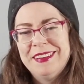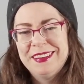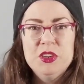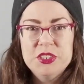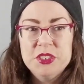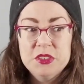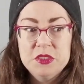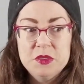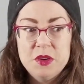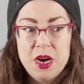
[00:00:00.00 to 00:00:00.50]

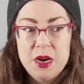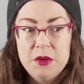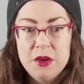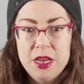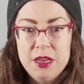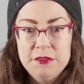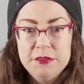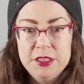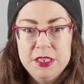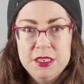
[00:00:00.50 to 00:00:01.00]
Also, I
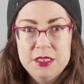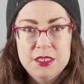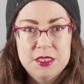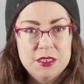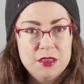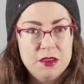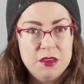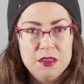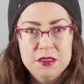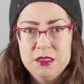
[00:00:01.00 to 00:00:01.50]
will have
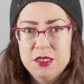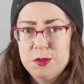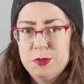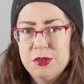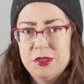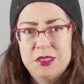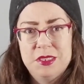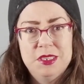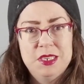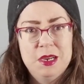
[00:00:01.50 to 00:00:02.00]
links to all these
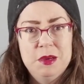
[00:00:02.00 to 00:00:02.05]
books